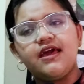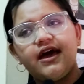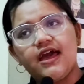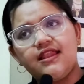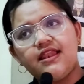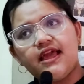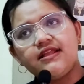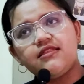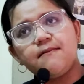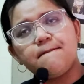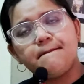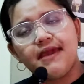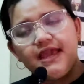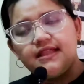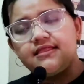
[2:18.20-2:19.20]
And like the
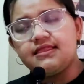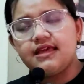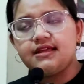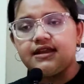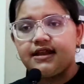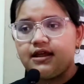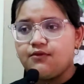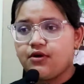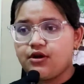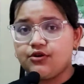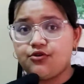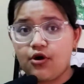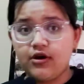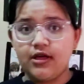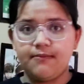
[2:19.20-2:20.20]
main thing that I want
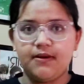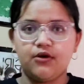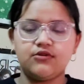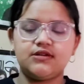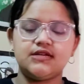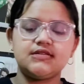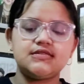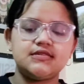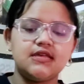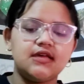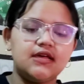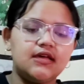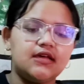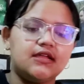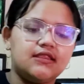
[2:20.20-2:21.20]
to talk about is,
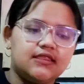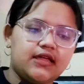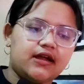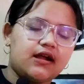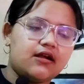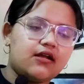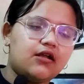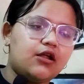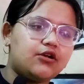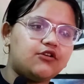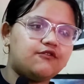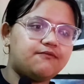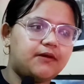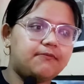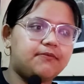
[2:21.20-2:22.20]
there are a lot
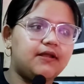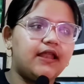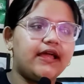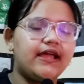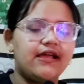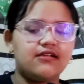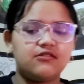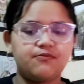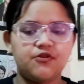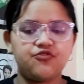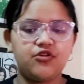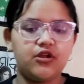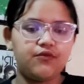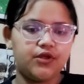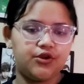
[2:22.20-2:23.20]
of people, like
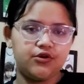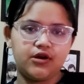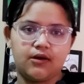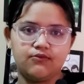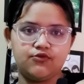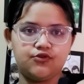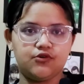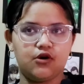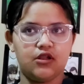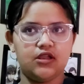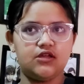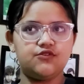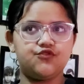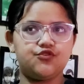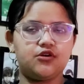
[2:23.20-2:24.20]
especially when you come to
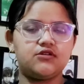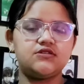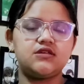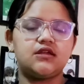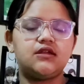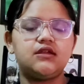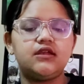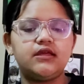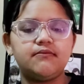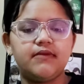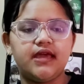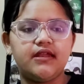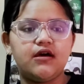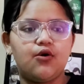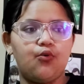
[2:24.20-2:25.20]
college, you are suddenly
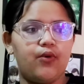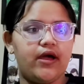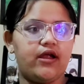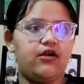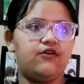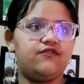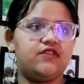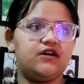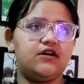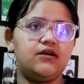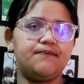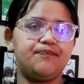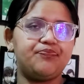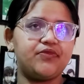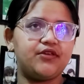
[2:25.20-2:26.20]
made aware of the,
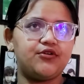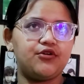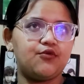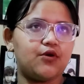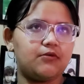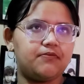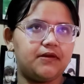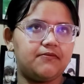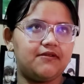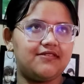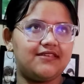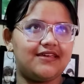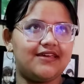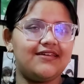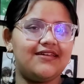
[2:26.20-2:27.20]
you know what people
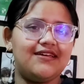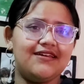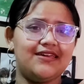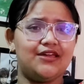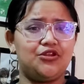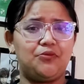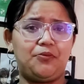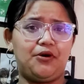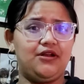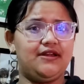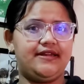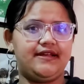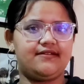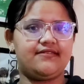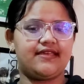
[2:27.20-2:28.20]
say, ye to
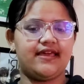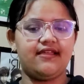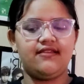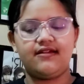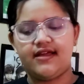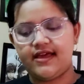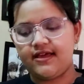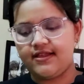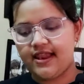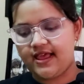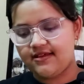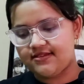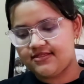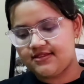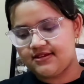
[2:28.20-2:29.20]
politics khel raha hai,
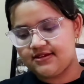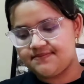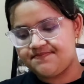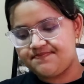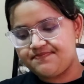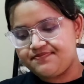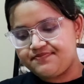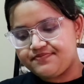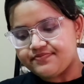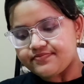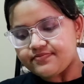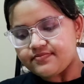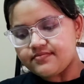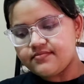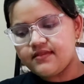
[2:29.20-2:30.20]
like
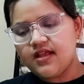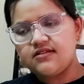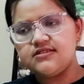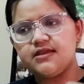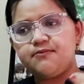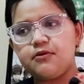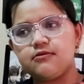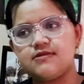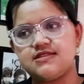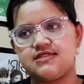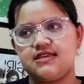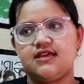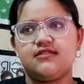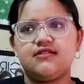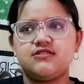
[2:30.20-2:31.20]
the
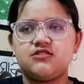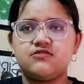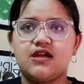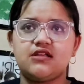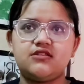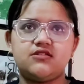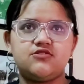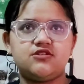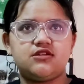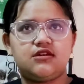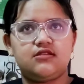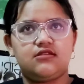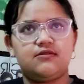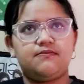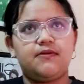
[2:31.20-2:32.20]
diplomacy and the strategy
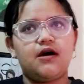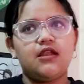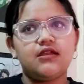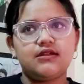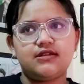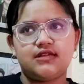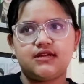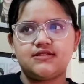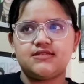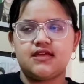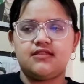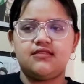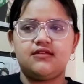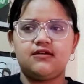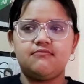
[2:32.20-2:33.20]
and the politics
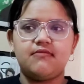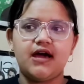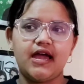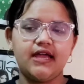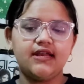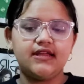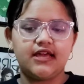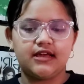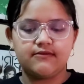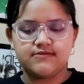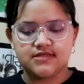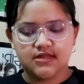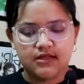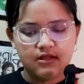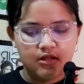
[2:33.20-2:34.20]
and the mind
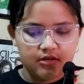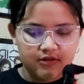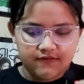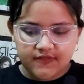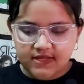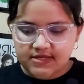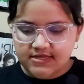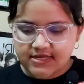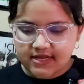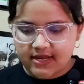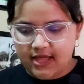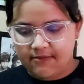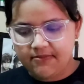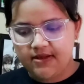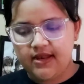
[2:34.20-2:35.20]
games, a lot of things that
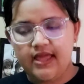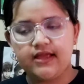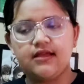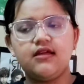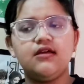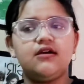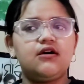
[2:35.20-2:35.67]
happen, like